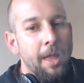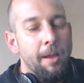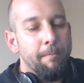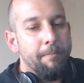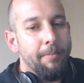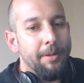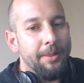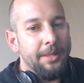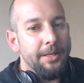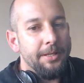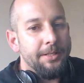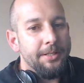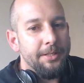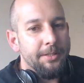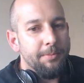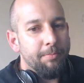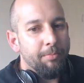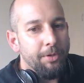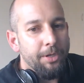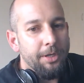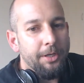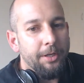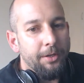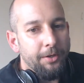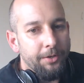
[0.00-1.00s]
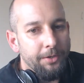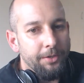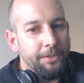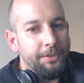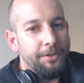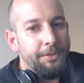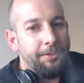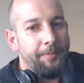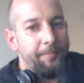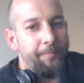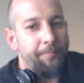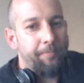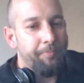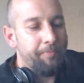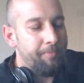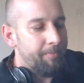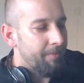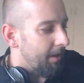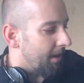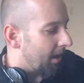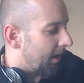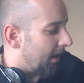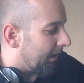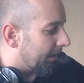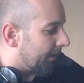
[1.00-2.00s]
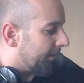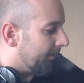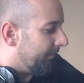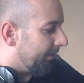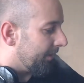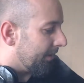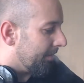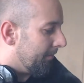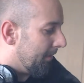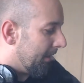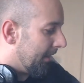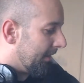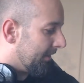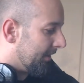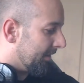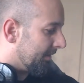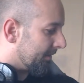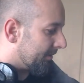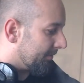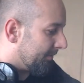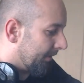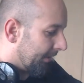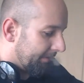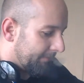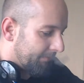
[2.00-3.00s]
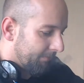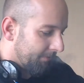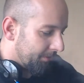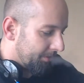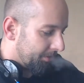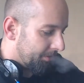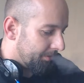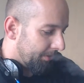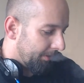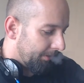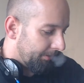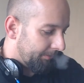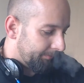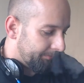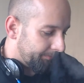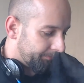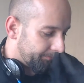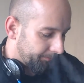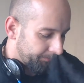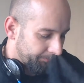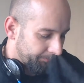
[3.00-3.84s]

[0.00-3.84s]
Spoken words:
but this is pretty good. I can recommend this one for sure.